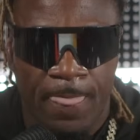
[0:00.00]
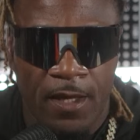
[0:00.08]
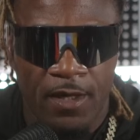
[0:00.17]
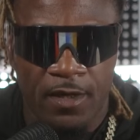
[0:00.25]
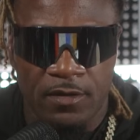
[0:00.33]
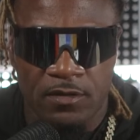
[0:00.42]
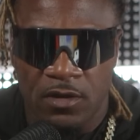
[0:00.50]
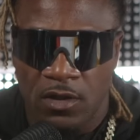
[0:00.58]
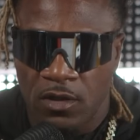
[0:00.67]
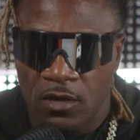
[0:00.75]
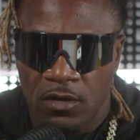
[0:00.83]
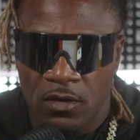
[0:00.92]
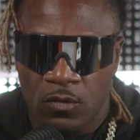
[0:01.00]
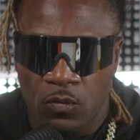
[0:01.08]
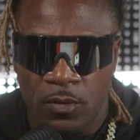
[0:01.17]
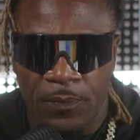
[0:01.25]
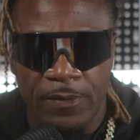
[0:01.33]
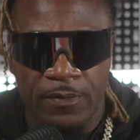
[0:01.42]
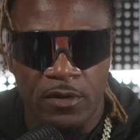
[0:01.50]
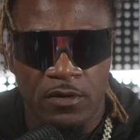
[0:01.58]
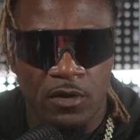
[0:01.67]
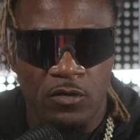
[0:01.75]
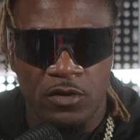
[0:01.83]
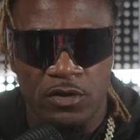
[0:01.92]
And what people don't
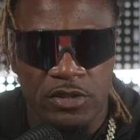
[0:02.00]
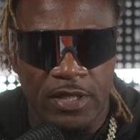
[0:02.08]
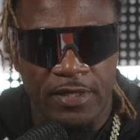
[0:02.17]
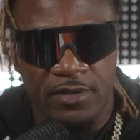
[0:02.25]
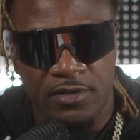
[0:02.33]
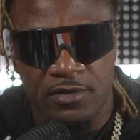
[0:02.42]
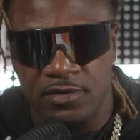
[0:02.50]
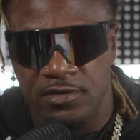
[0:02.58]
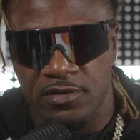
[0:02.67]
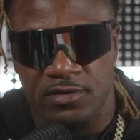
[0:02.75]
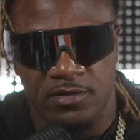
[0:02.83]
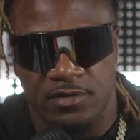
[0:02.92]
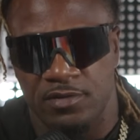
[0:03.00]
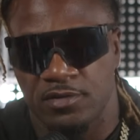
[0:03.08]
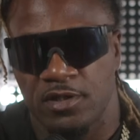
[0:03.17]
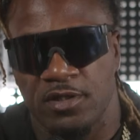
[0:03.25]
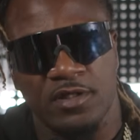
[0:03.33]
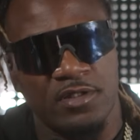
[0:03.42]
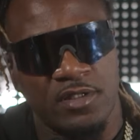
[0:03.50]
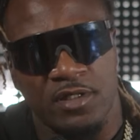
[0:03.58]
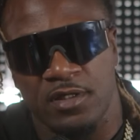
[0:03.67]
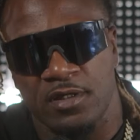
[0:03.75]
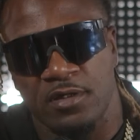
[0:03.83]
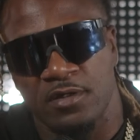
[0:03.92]
know is like this this this lead
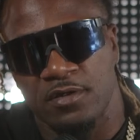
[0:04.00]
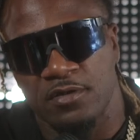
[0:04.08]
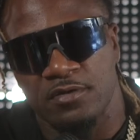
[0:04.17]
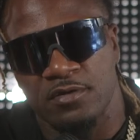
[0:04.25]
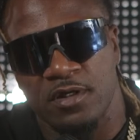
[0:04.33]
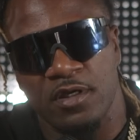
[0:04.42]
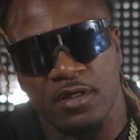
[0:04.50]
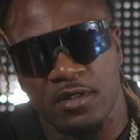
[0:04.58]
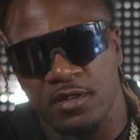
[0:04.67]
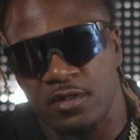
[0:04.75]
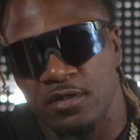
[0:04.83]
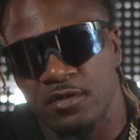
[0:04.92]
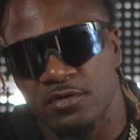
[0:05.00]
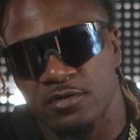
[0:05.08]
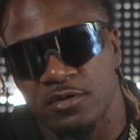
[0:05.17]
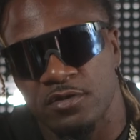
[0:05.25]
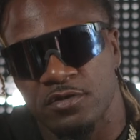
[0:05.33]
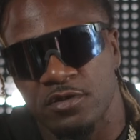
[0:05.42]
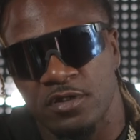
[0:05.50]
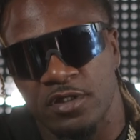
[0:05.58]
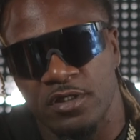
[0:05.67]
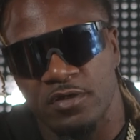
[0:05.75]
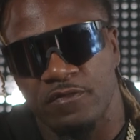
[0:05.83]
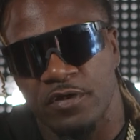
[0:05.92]
thing, yeah, it's it's a
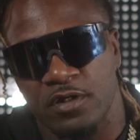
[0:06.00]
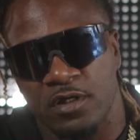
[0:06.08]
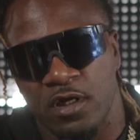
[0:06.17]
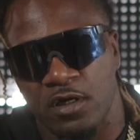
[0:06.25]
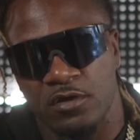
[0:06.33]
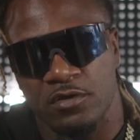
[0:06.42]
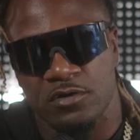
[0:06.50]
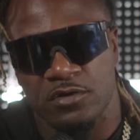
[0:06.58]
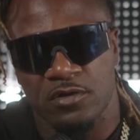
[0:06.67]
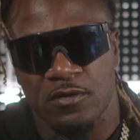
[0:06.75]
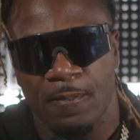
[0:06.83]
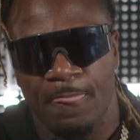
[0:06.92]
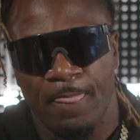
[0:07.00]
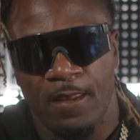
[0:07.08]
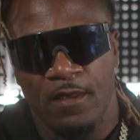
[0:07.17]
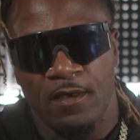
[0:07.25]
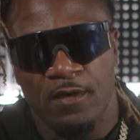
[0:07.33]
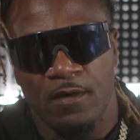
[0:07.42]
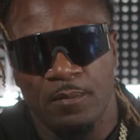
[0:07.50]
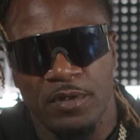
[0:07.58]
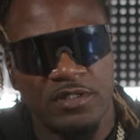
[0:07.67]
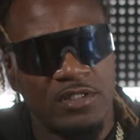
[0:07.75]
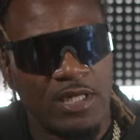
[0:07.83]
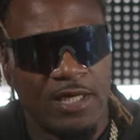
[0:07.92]
give and a curse, but
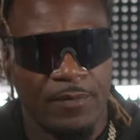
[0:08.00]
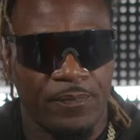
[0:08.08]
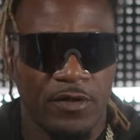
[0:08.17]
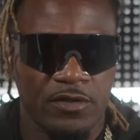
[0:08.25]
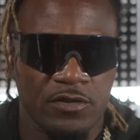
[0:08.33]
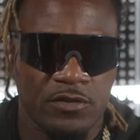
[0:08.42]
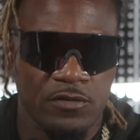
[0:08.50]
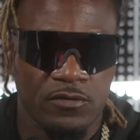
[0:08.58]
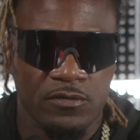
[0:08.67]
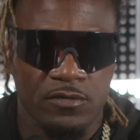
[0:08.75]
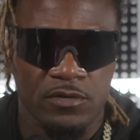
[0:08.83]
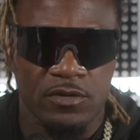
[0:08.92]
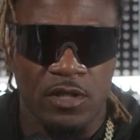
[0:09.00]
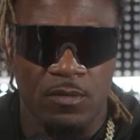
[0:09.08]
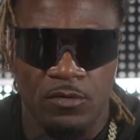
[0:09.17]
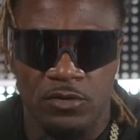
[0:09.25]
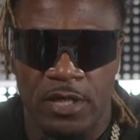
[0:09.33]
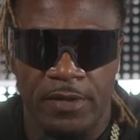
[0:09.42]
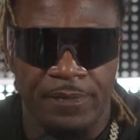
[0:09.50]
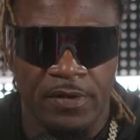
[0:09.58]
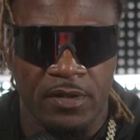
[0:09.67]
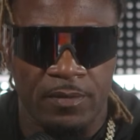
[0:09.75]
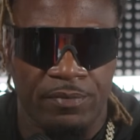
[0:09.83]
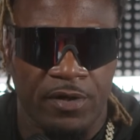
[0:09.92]
it's a lot of pressure too. It's almost like
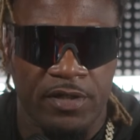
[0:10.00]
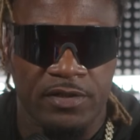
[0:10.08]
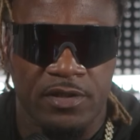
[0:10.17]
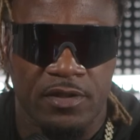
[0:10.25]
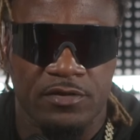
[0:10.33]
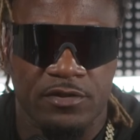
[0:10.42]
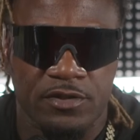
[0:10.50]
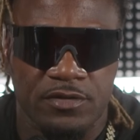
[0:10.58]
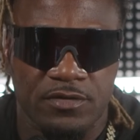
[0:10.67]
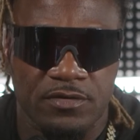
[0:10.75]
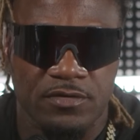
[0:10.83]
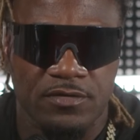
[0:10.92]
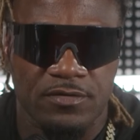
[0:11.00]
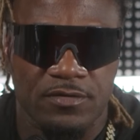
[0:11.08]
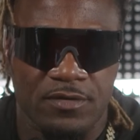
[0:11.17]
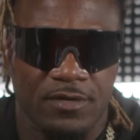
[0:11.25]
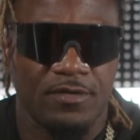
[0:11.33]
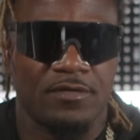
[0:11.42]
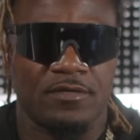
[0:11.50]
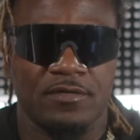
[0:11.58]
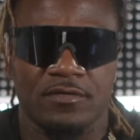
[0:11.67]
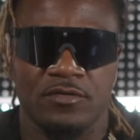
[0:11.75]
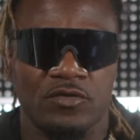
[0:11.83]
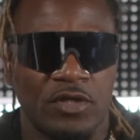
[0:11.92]
being a brain surgeon.
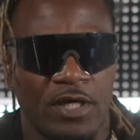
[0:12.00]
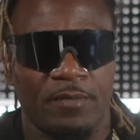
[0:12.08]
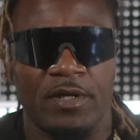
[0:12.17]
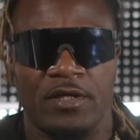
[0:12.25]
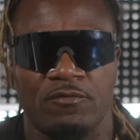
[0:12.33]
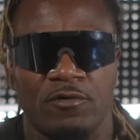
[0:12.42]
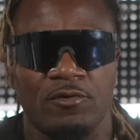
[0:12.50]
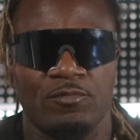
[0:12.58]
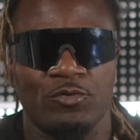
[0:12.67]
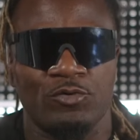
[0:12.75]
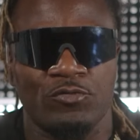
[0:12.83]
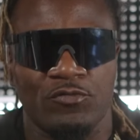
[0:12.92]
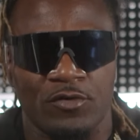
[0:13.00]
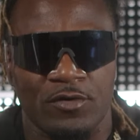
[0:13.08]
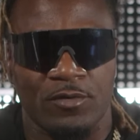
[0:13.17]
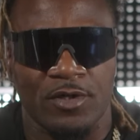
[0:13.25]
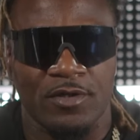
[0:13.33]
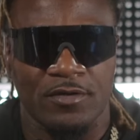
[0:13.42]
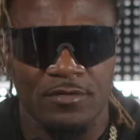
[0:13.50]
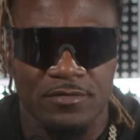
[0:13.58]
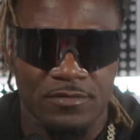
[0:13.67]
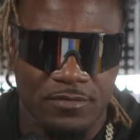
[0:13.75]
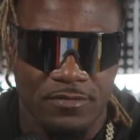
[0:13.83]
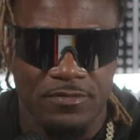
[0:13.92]
You can't make the wrong move or what?
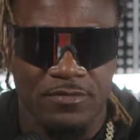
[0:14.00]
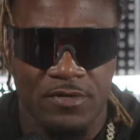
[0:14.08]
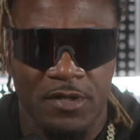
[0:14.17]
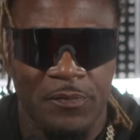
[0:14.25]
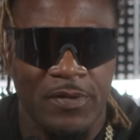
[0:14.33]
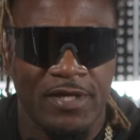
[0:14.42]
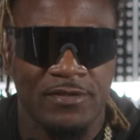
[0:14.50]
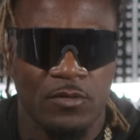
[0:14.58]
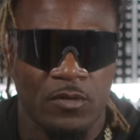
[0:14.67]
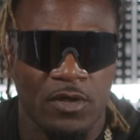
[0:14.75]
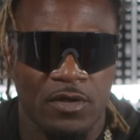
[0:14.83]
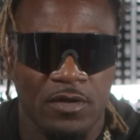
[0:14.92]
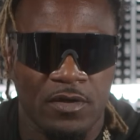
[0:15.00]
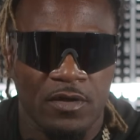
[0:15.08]
They pass away.